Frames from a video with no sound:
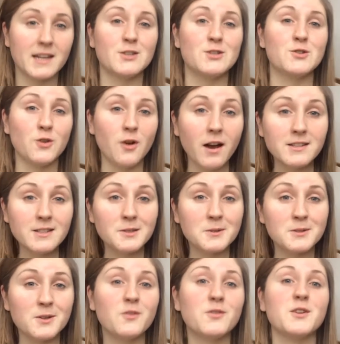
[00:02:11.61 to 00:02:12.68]
and I try to do
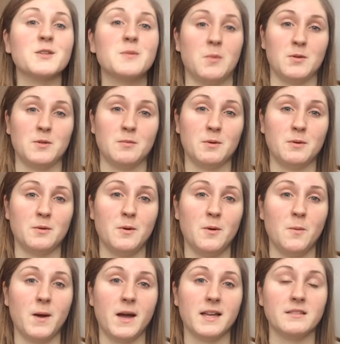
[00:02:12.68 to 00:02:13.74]
as often as possible
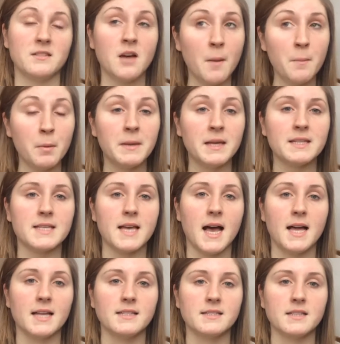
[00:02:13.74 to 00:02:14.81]
when time permits
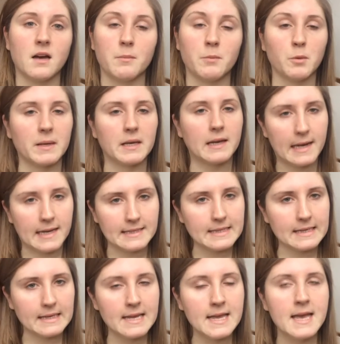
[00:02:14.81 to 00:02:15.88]
and I'm not being
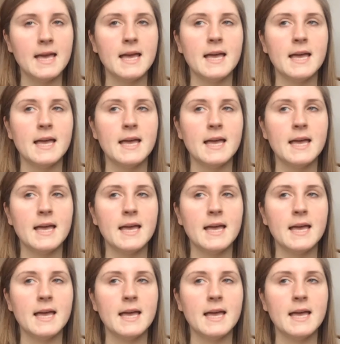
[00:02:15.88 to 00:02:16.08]
lazy,